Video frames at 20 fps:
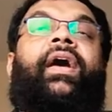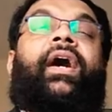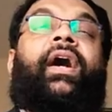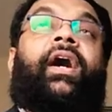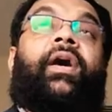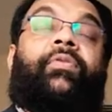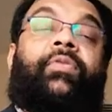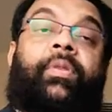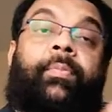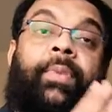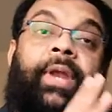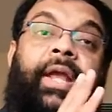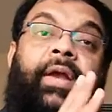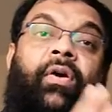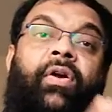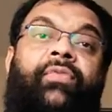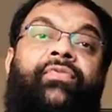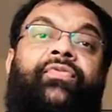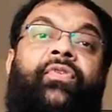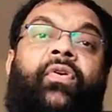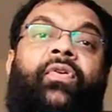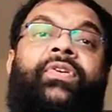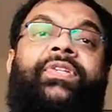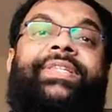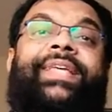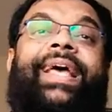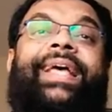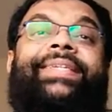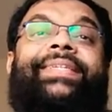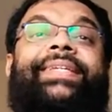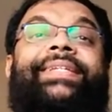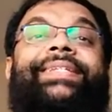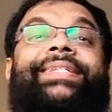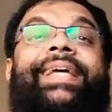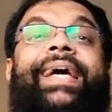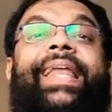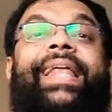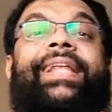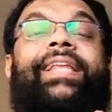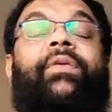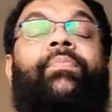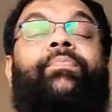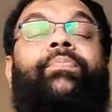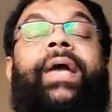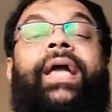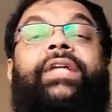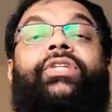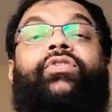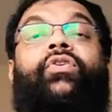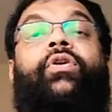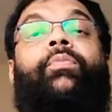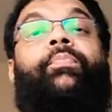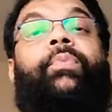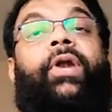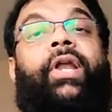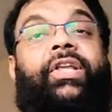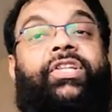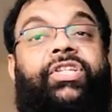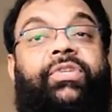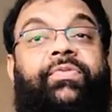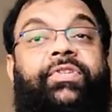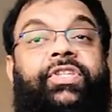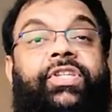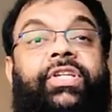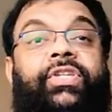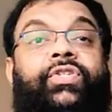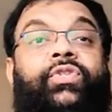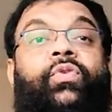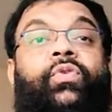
The breakout force has a direct impact on productivity,